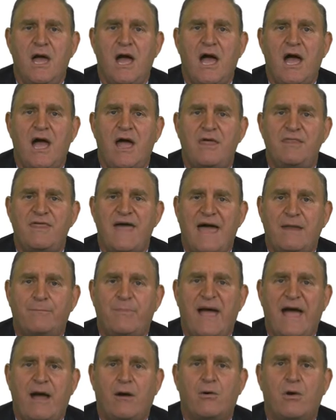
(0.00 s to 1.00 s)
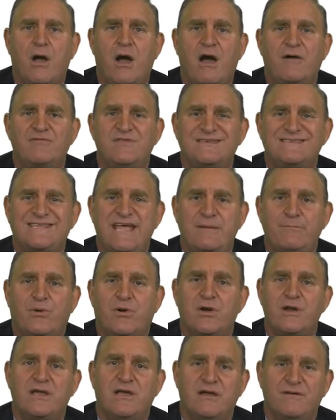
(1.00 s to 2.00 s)
uh, that power of the state
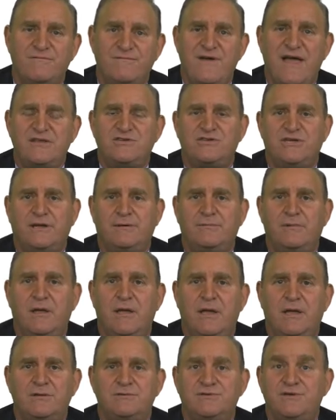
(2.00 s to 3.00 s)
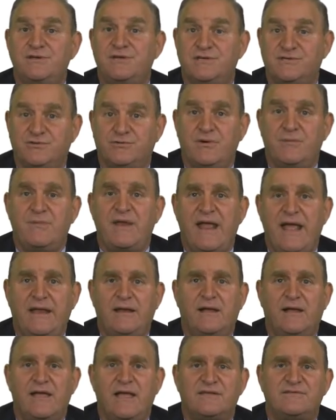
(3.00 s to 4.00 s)
party convention to
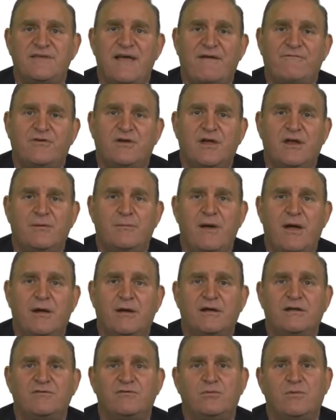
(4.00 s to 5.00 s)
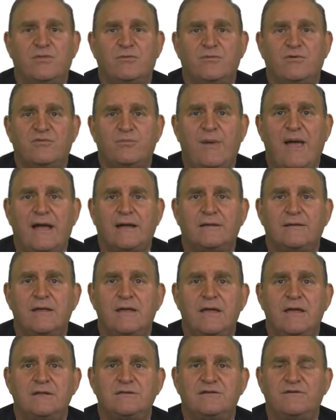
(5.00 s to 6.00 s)
discriminate against African Americans with respect
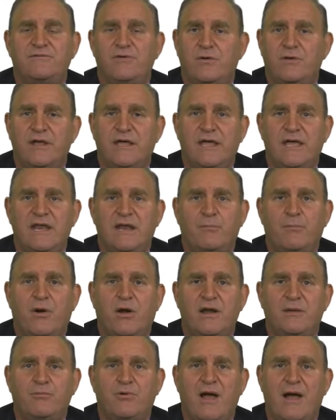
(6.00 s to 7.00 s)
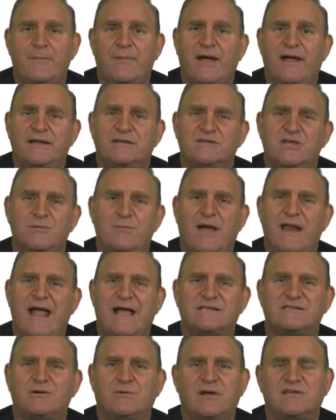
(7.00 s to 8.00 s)
to voting in a party primary. And so you might
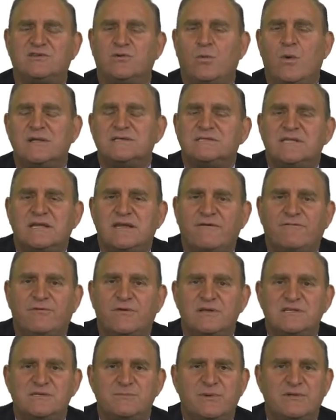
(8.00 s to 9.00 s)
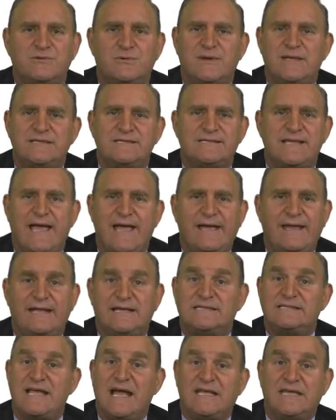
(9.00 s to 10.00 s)
ask the question what's the difference between, say, an
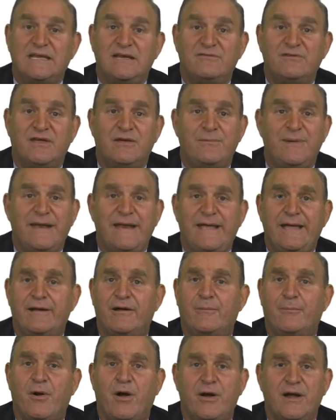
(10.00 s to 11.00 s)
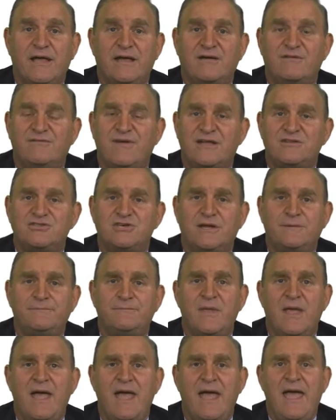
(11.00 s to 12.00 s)
executive committee or a party convention?
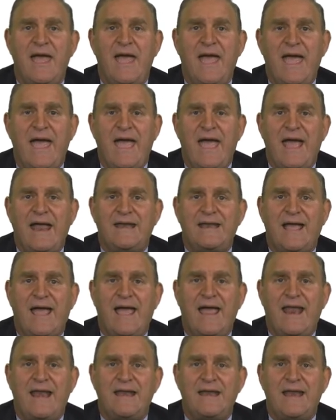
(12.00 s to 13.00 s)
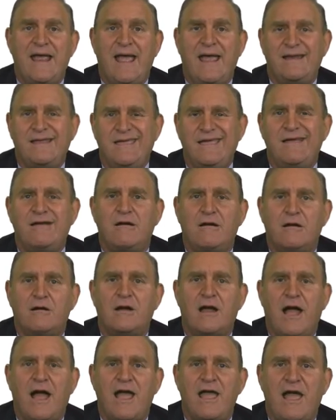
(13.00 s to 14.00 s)
And, and and
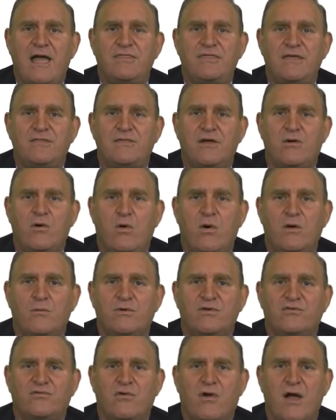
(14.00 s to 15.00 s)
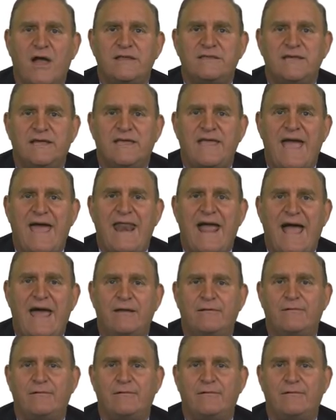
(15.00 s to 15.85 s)
here I, I think the court was trying to get at